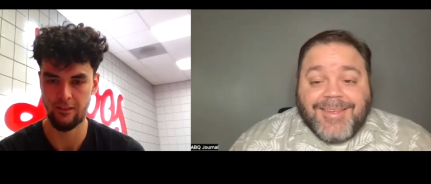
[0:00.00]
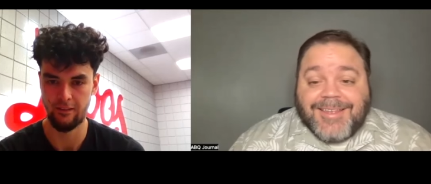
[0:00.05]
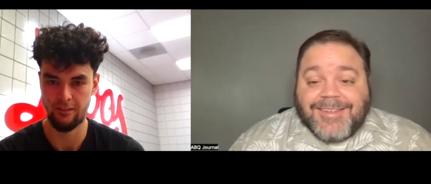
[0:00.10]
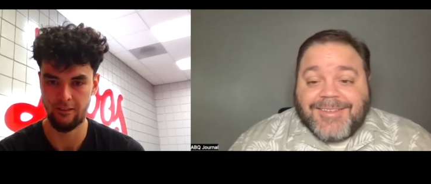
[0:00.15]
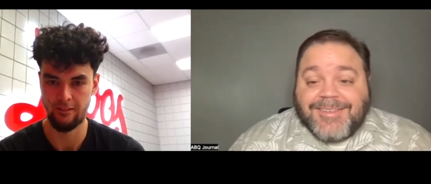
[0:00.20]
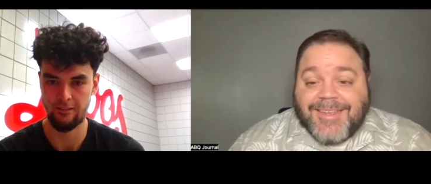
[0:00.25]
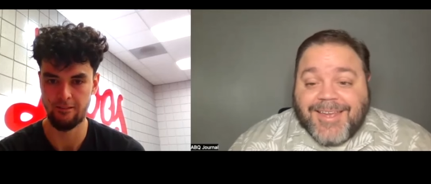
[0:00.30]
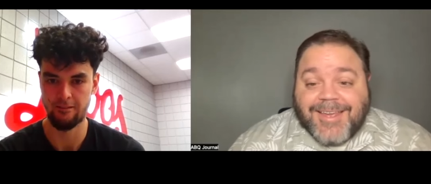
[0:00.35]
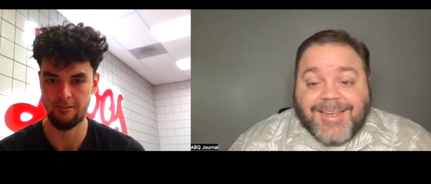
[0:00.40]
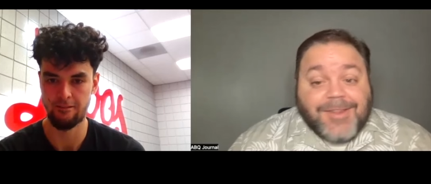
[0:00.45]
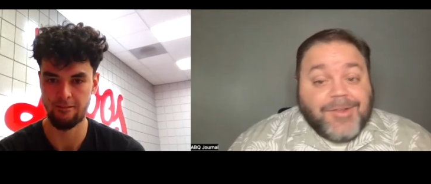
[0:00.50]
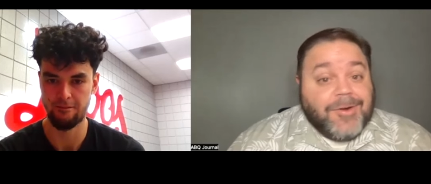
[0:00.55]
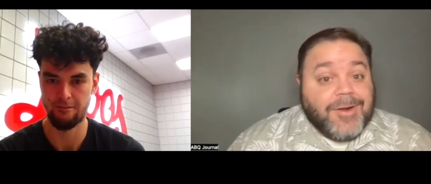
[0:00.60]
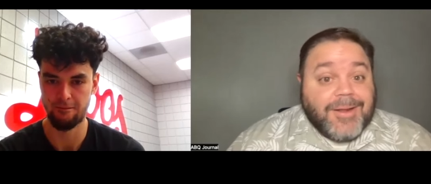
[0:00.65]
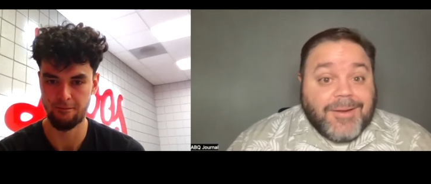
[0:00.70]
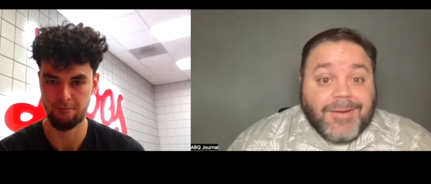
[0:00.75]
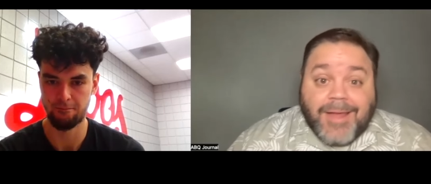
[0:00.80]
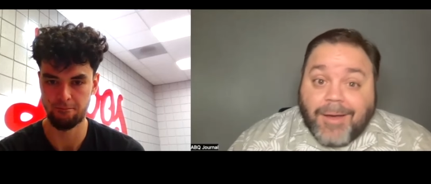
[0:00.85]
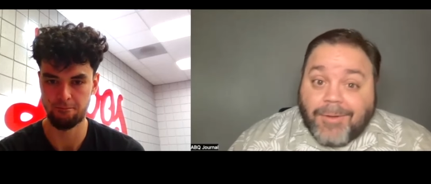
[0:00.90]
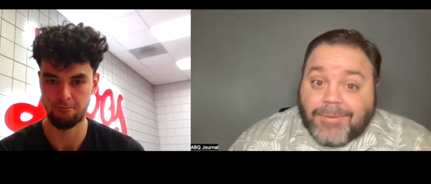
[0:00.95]
Speaker 1: get sick and you're
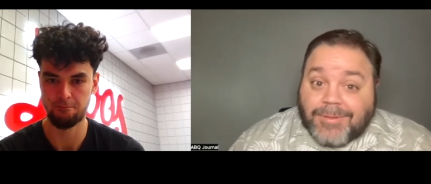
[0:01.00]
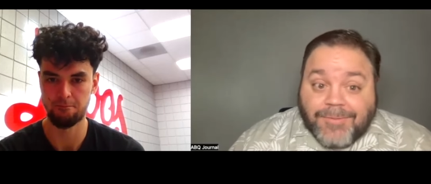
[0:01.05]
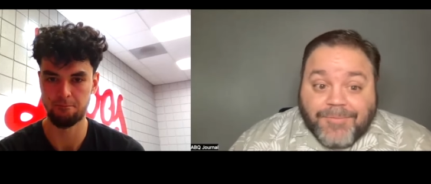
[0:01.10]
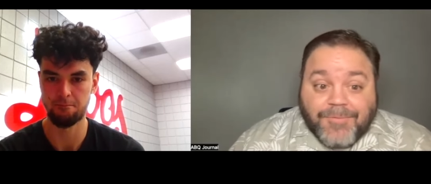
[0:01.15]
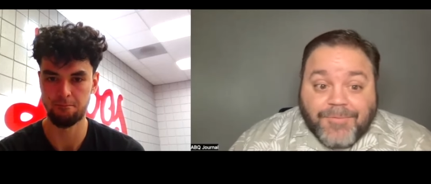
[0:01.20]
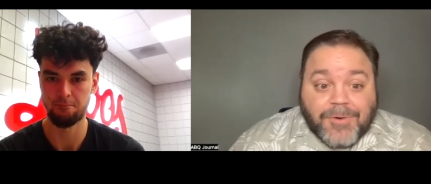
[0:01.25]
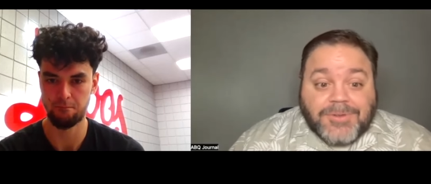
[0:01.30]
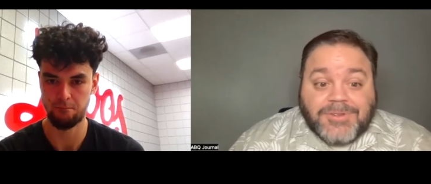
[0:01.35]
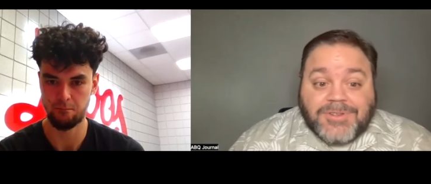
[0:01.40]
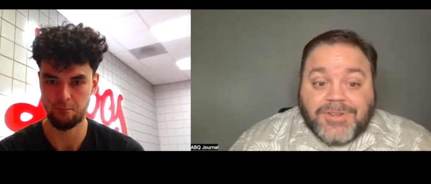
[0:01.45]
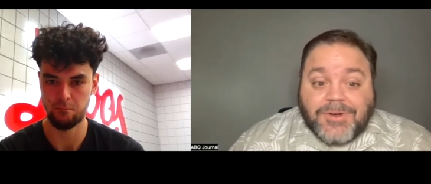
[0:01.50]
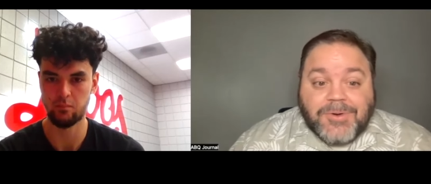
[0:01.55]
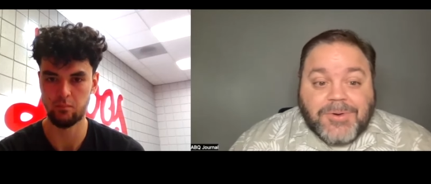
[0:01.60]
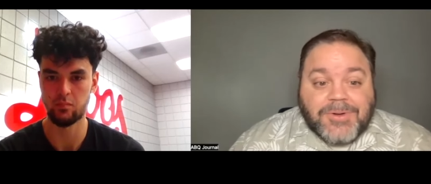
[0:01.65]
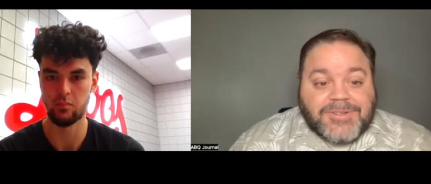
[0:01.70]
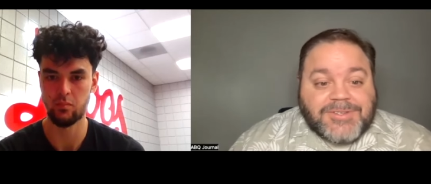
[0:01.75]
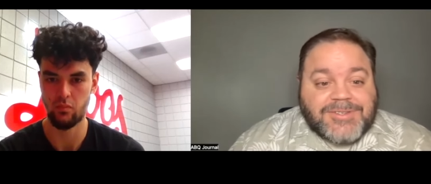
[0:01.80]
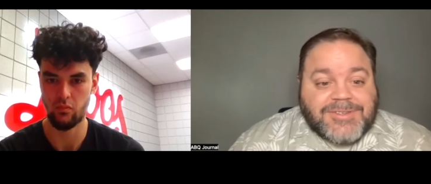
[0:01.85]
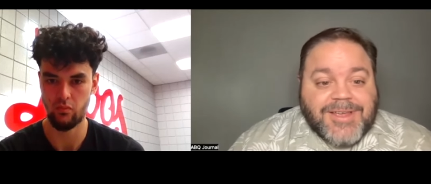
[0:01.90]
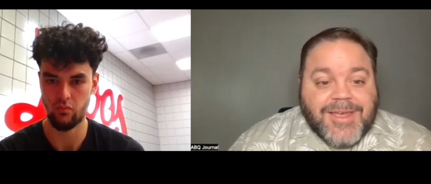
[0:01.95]
eating healthy food too
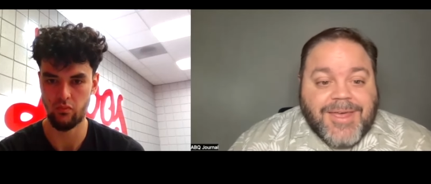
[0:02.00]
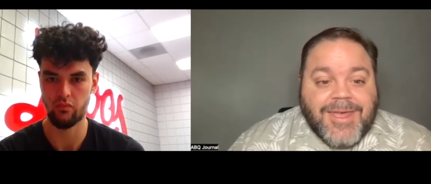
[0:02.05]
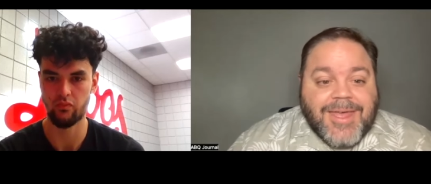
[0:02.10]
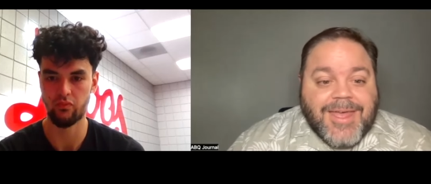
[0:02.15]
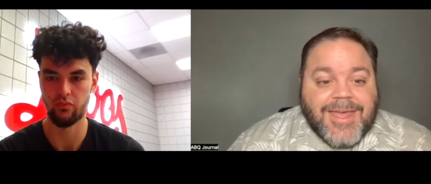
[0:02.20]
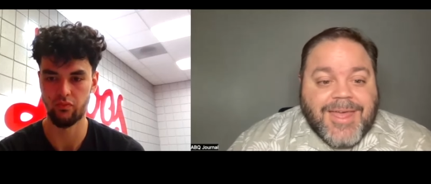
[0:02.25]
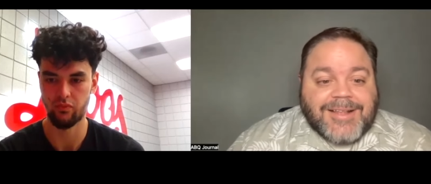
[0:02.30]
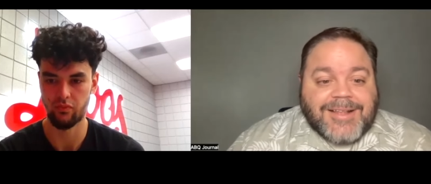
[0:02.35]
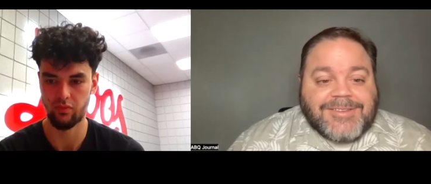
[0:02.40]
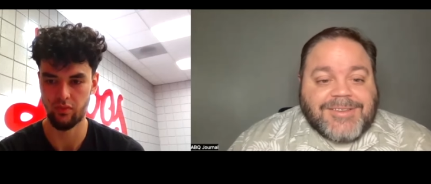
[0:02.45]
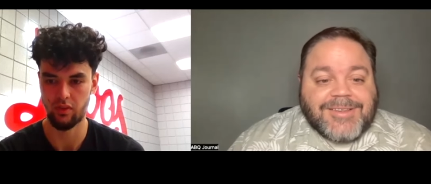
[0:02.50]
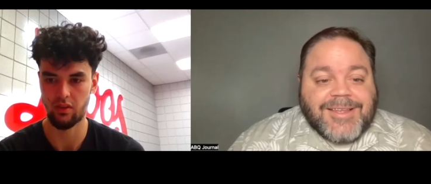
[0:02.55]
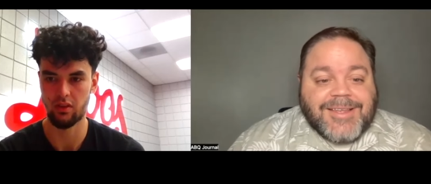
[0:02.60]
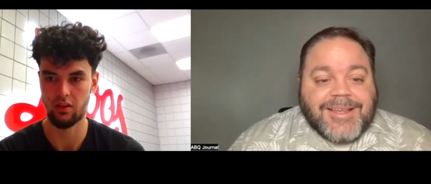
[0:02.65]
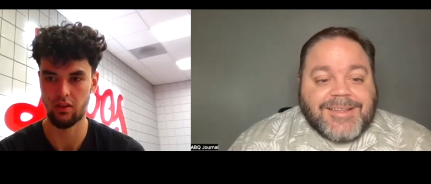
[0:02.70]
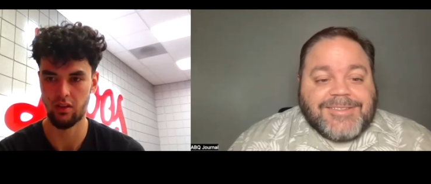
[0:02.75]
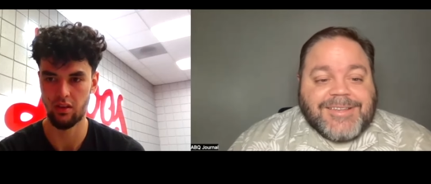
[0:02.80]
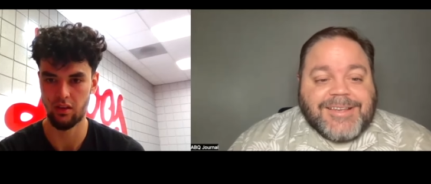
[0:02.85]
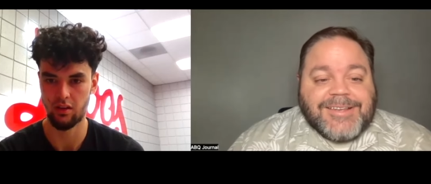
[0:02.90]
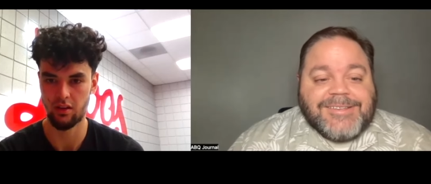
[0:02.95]
it's it's
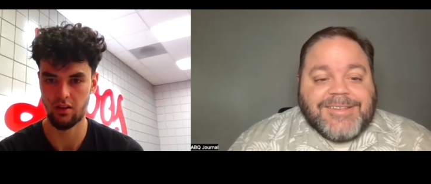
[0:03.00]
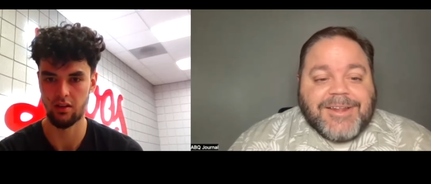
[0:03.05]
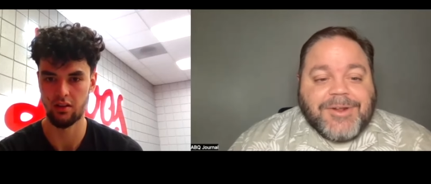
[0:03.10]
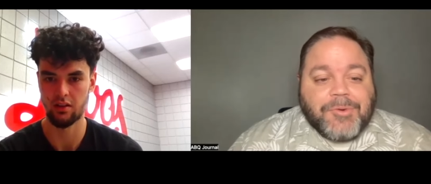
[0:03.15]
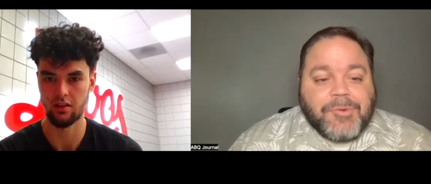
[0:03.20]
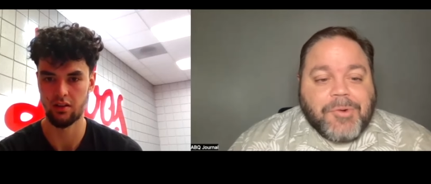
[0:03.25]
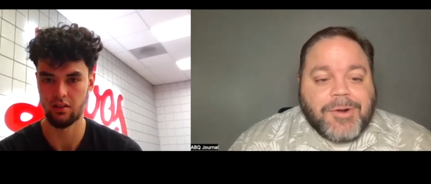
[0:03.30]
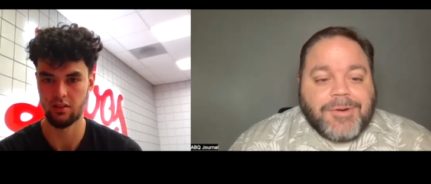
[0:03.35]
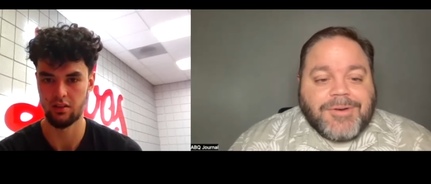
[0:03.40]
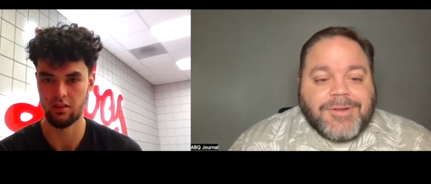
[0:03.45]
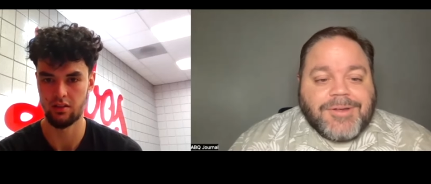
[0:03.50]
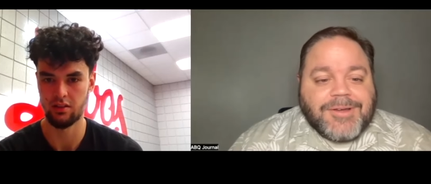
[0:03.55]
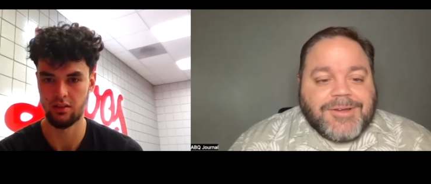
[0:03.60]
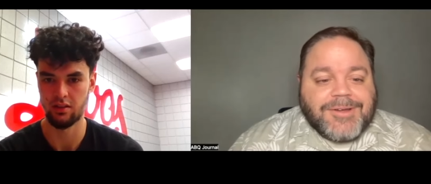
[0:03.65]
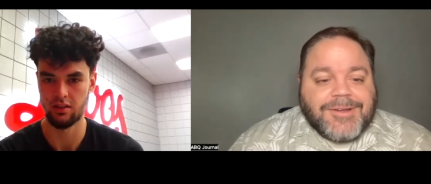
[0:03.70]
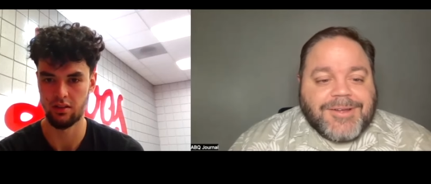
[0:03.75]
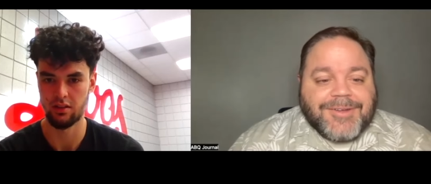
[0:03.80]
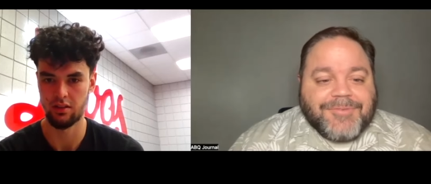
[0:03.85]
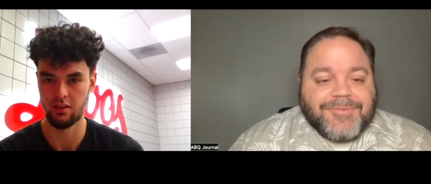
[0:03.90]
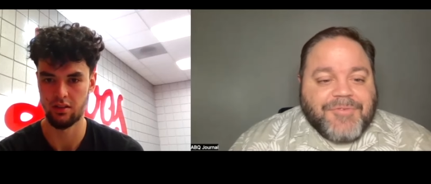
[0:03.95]
it's easy to run to
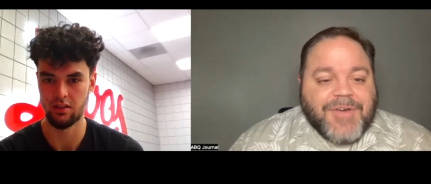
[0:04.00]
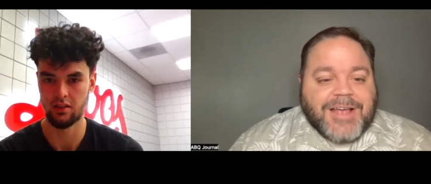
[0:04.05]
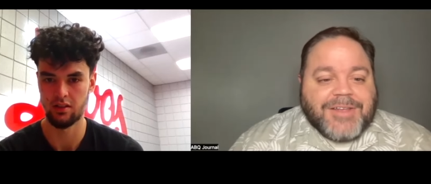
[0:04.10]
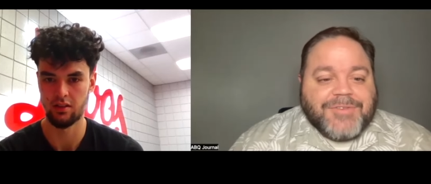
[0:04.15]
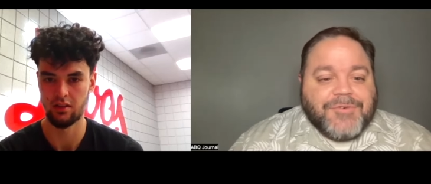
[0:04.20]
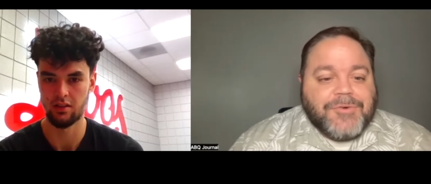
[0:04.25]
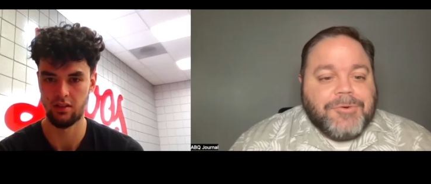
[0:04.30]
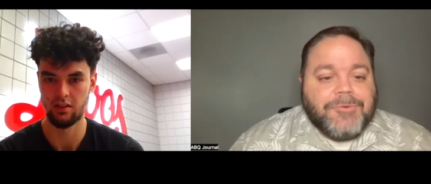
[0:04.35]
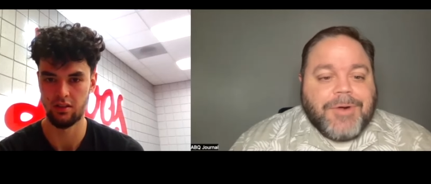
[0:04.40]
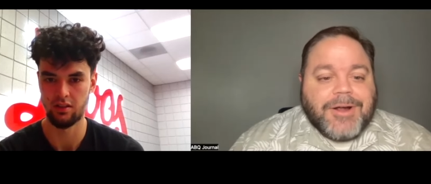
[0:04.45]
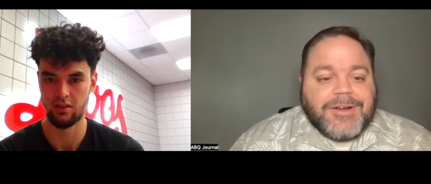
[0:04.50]
a fast food